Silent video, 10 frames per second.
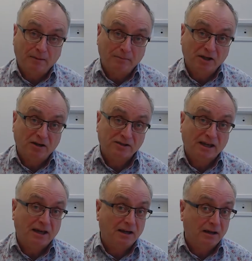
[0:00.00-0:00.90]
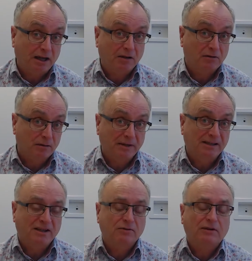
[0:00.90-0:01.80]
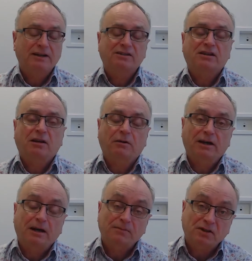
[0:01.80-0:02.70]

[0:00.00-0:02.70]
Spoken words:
because our obesity rates are going up.